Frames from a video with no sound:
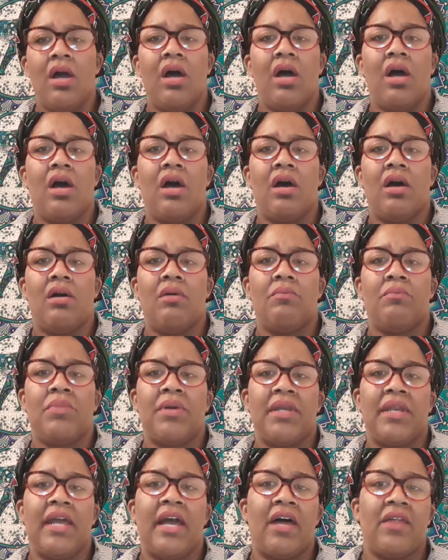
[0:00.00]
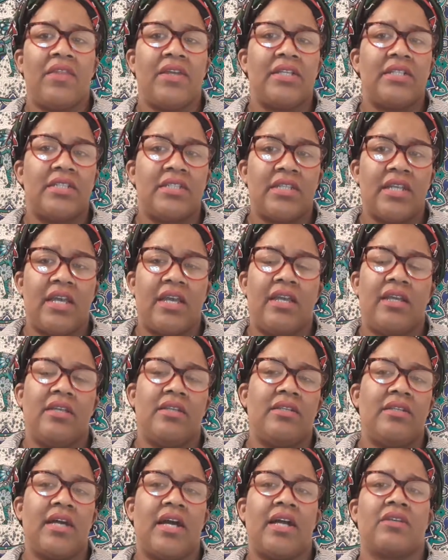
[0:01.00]
but now they say
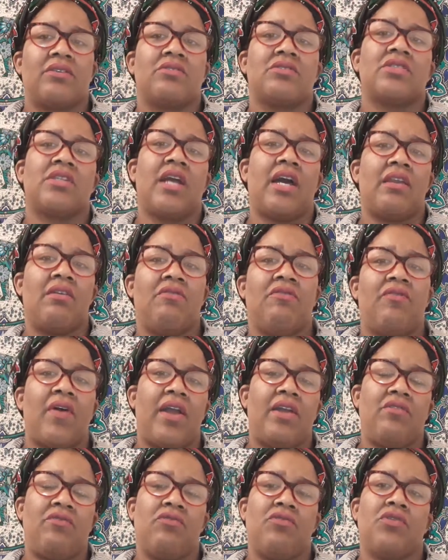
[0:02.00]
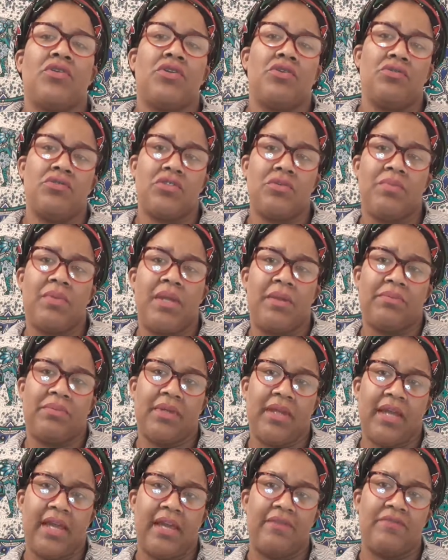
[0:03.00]
doctors kind of fight for you to be able
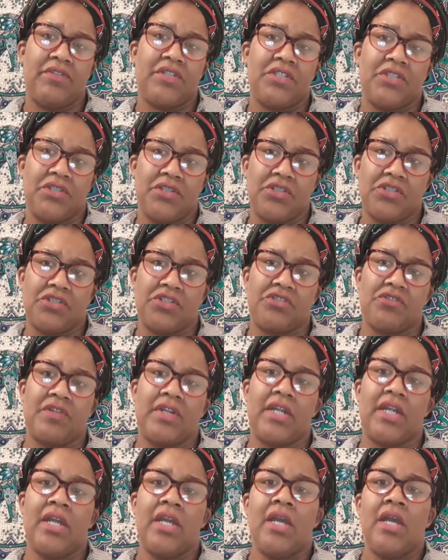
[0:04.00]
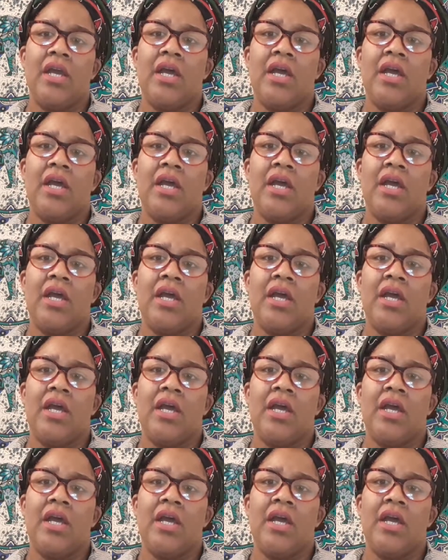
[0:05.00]
to have the surgery.